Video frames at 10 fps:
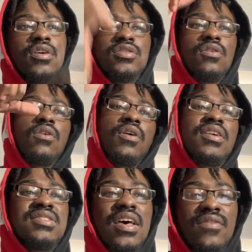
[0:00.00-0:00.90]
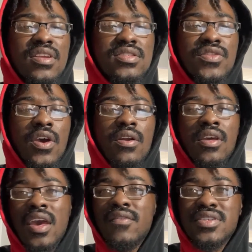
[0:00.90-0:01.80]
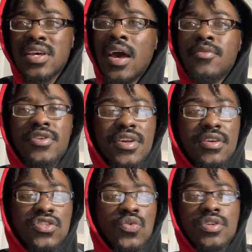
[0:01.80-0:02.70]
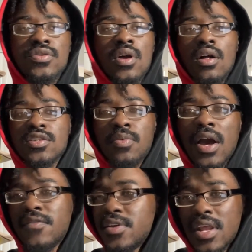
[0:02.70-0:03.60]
So going 7 into 30 every time, you're getting $22 profit,